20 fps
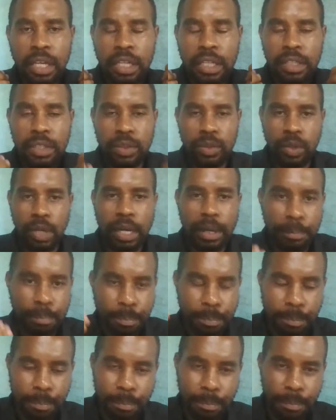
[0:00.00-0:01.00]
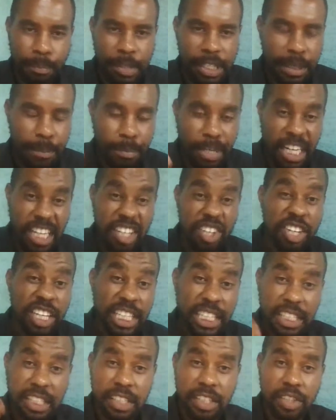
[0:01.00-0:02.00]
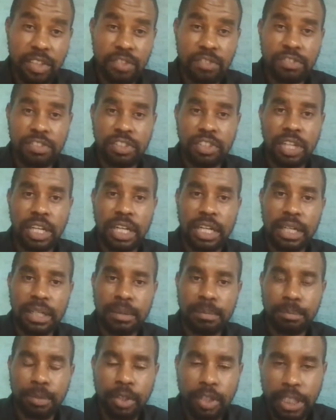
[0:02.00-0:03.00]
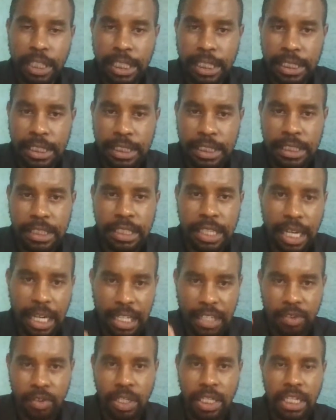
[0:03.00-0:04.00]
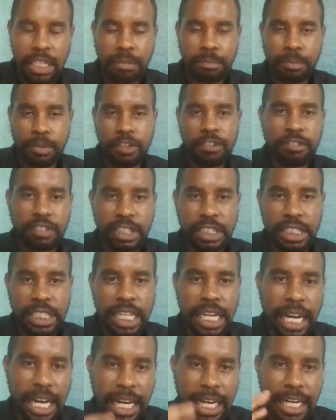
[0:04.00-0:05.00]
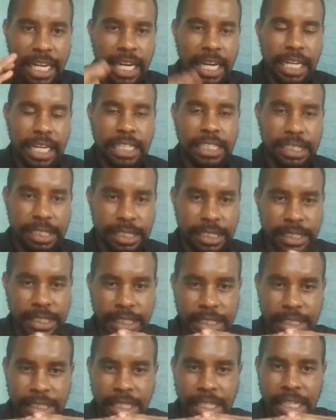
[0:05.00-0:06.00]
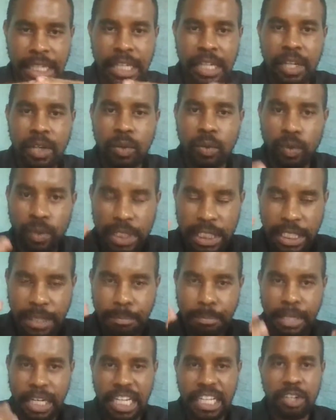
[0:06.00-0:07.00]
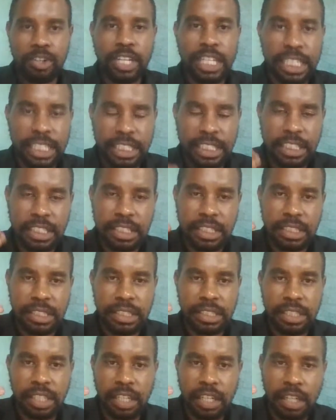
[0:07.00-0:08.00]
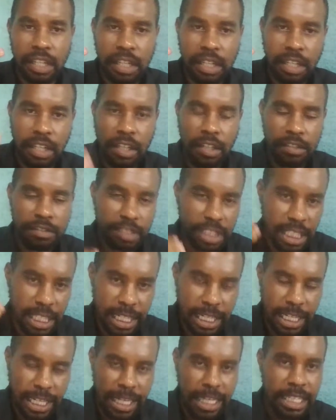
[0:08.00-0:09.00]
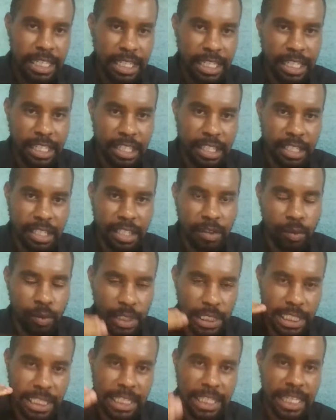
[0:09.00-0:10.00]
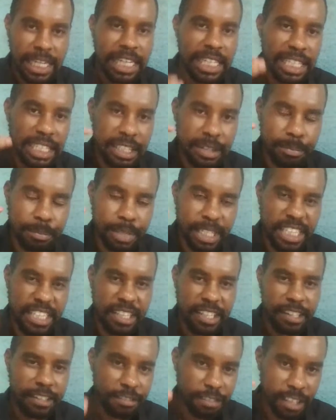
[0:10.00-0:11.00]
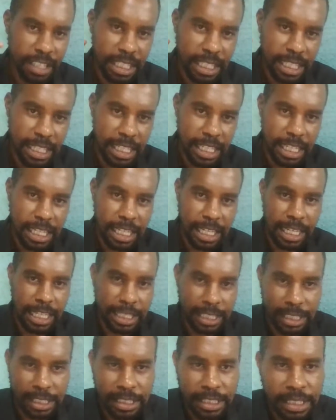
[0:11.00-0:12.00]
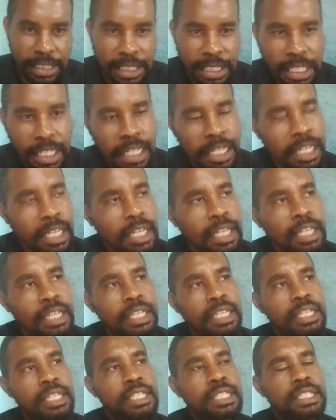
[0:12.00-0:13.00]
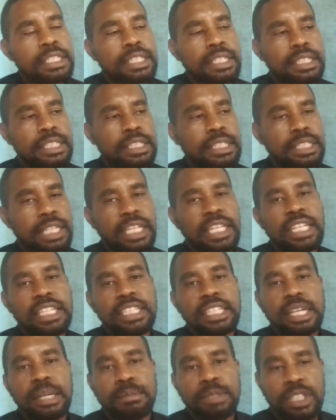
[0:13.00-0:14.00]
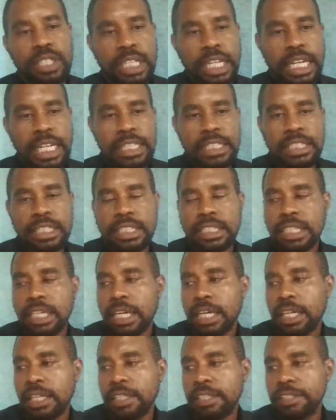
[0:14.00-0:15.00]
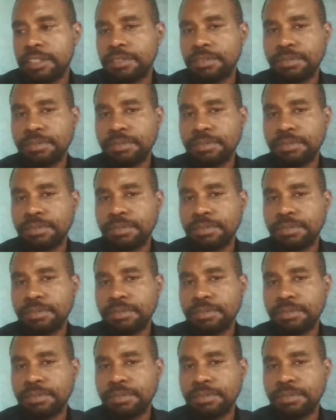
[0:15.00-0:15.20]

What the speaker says: your the priorities of your project and your nonprofit are aligned with the priorities of the grantor with that specific grant. The other thing about grants is that